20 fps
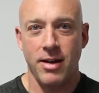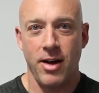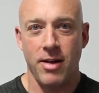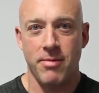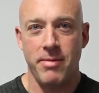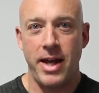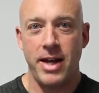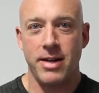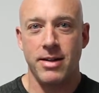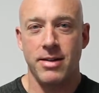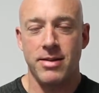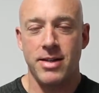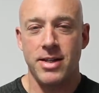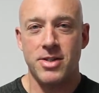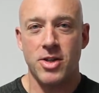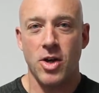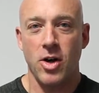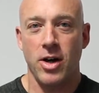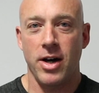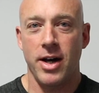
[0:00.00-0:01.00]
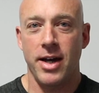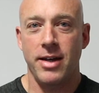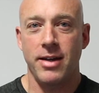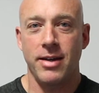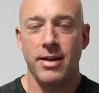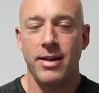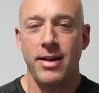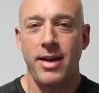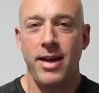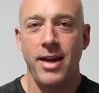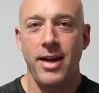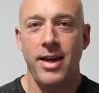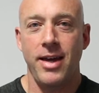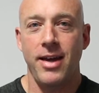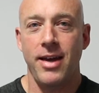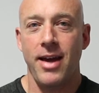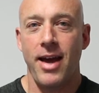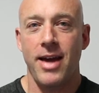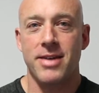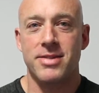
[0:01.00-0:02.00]
Oh man, this guy,
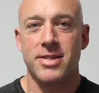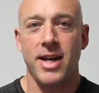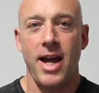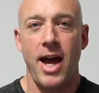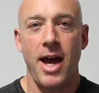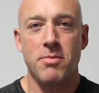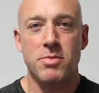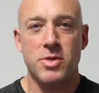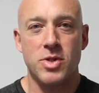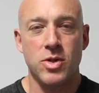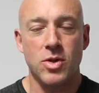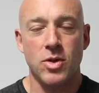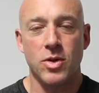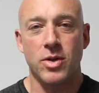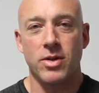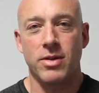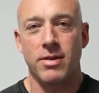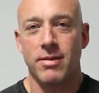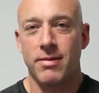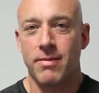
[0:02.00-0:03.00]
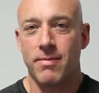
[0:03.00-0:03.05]
he has an absolute